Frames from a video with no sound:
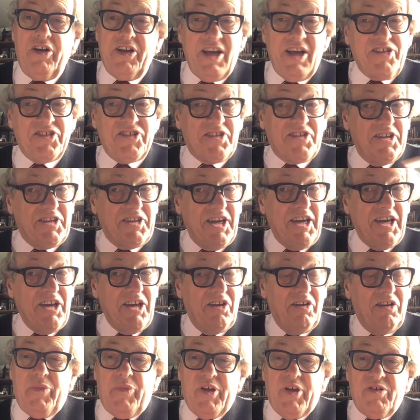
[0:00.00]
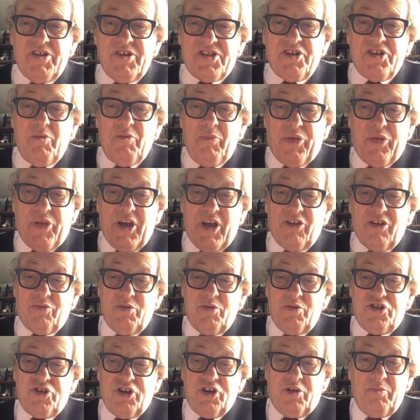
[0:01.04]
That's the deal. There are some things
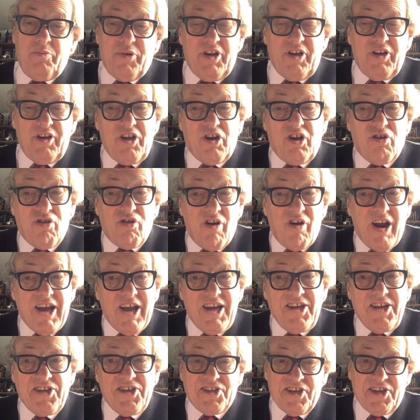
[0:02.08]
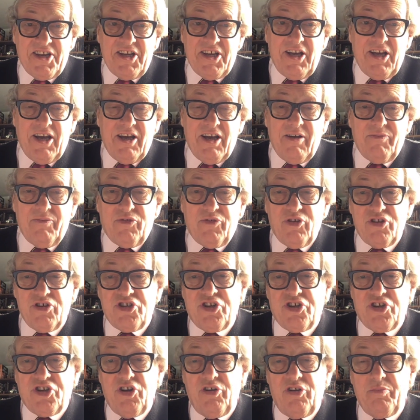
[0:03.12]
which are completely crazy, I've
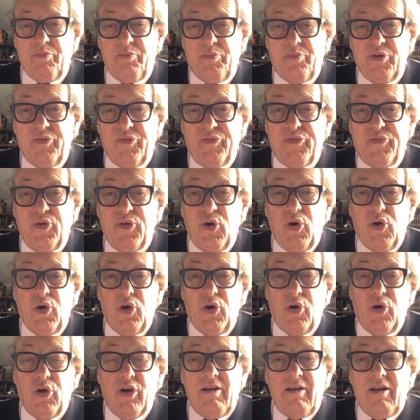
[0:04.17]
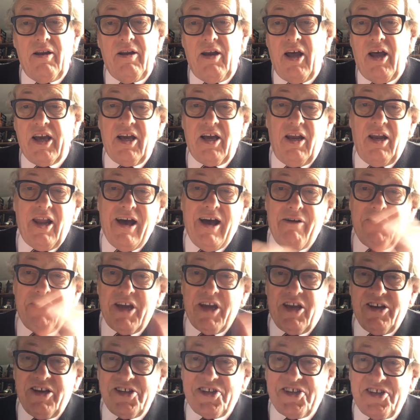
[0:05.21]
touched on before, like allowing
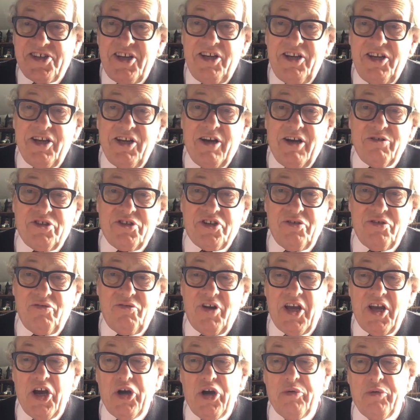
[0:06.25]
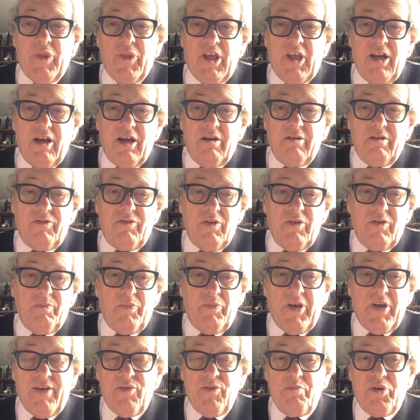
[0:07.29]
casinos to reopen. If you've
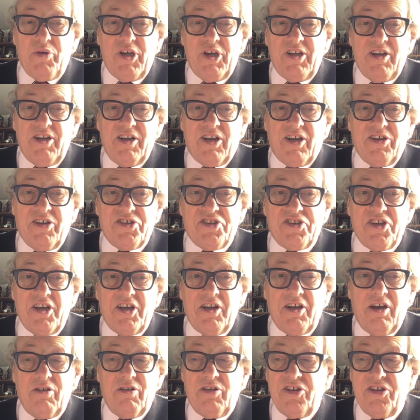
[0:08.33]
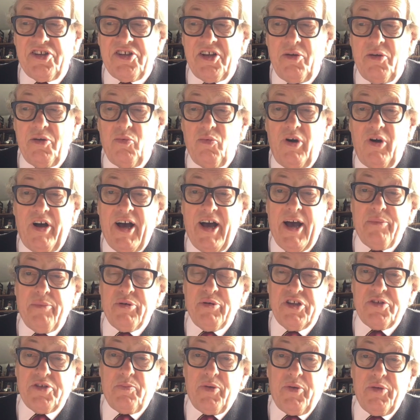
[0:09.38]
ever been in a casino and you see what
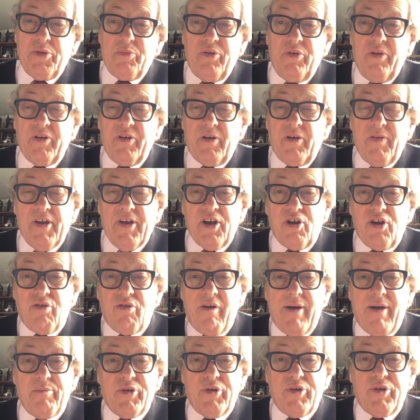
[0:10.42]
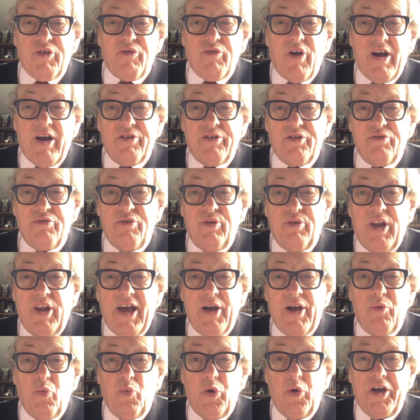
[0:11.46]
happens, people crammed around a
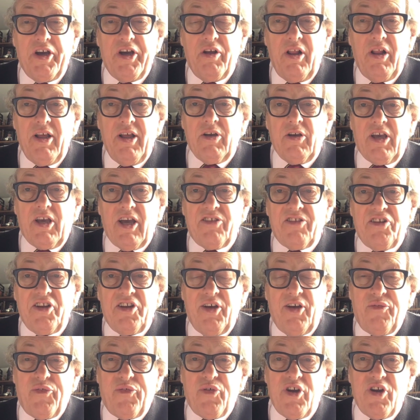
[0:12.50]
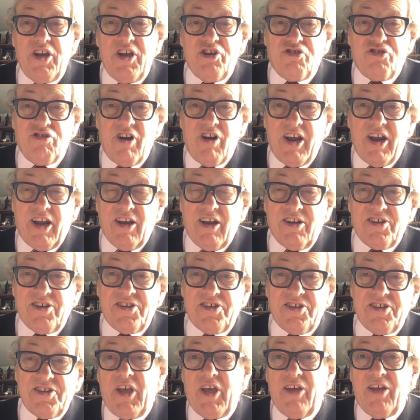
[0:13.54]
roulette wheel, getting their free
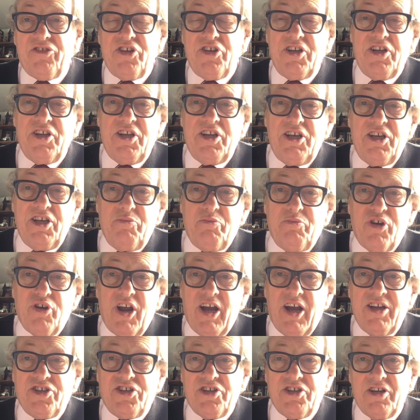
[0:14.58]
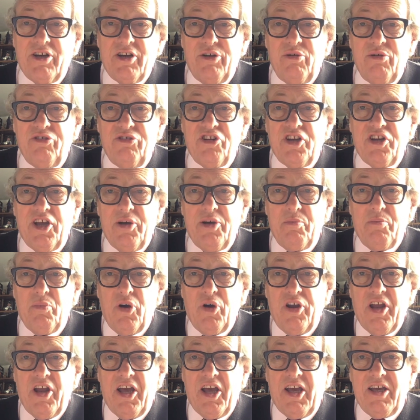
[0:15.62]
drinks, getting inebriated, losing their
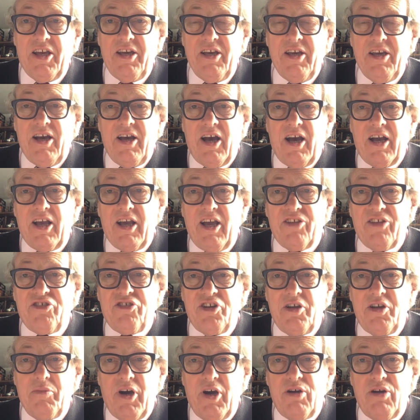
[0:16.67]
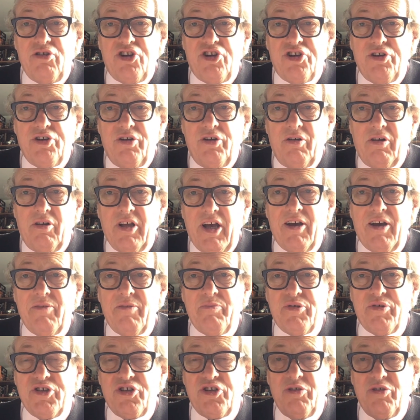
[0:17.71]
money, and getting emotional, and
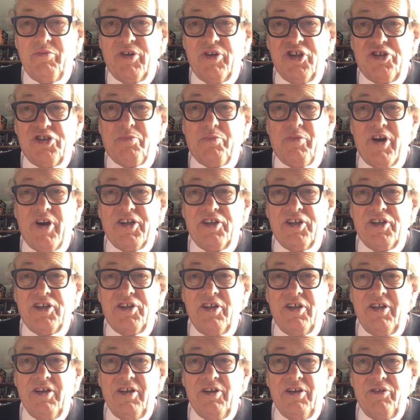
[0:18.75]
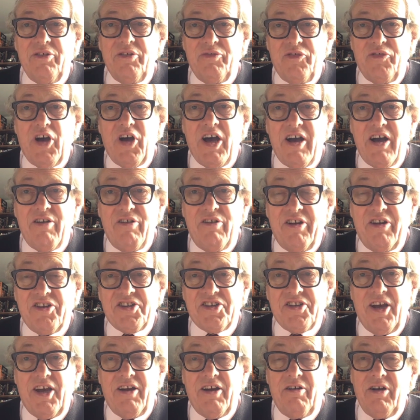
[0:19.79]
presumably spreading the virus.
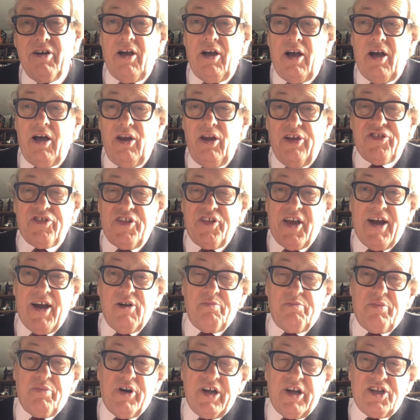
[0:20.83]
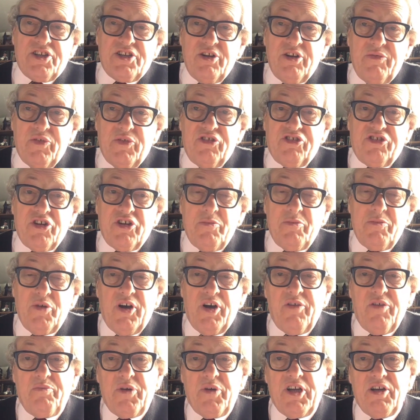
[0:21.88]
Now, a lot of the outbreaks over the summer
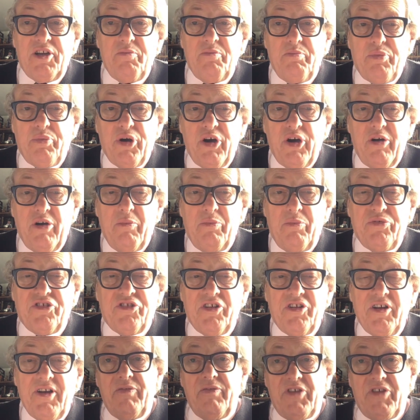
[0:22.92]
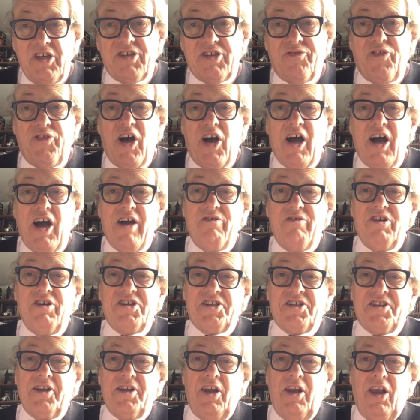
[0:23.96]
have been in pubs. This
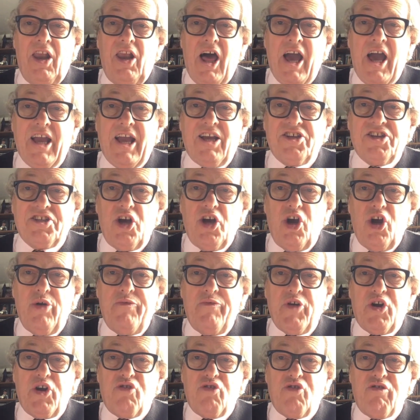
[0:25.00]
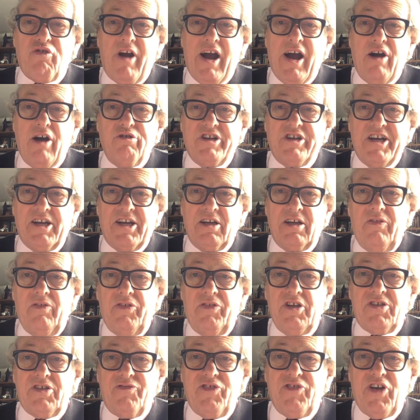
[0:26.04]
virus likes overcrowding.
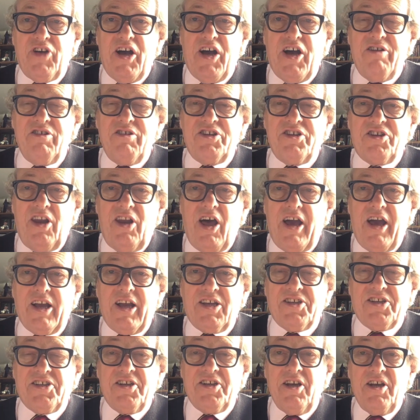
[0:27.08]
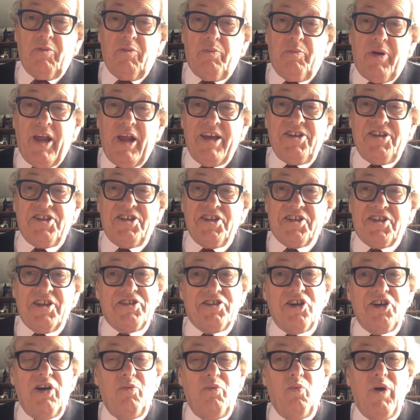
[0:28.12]
This virus likes places that
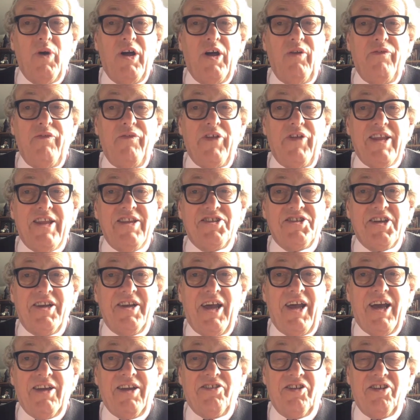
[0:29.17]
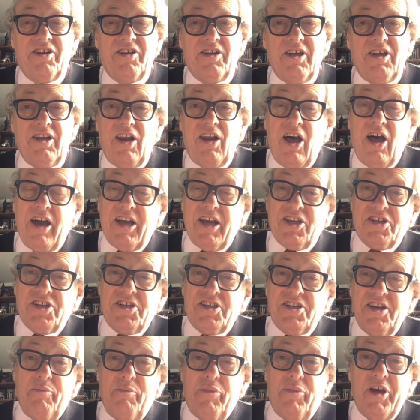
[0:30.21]
aren't well ventilated. It
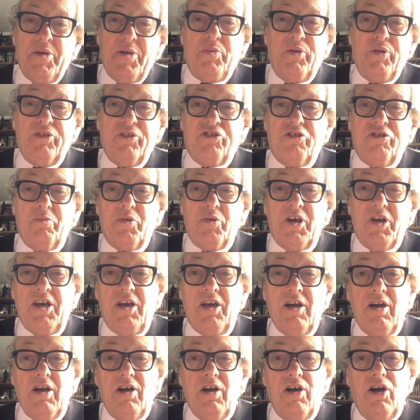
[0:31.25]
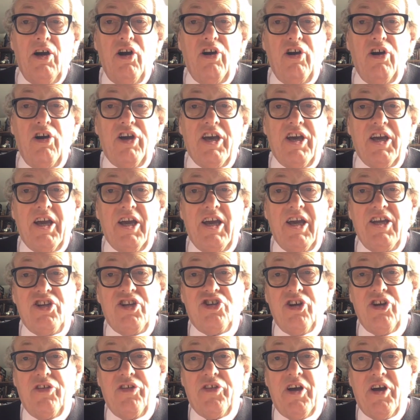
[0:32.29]
likes people to be hugging
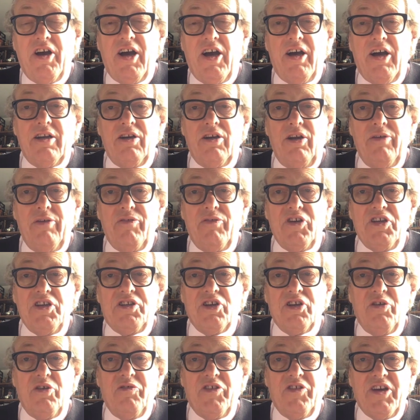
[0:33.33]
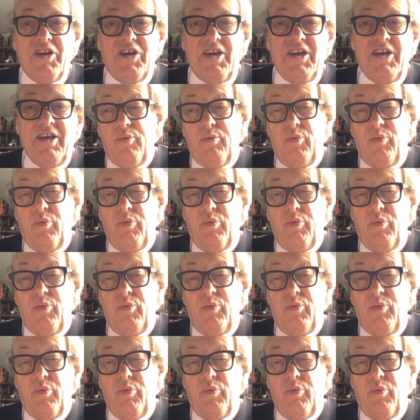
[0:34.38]
each other and lovey-dovey.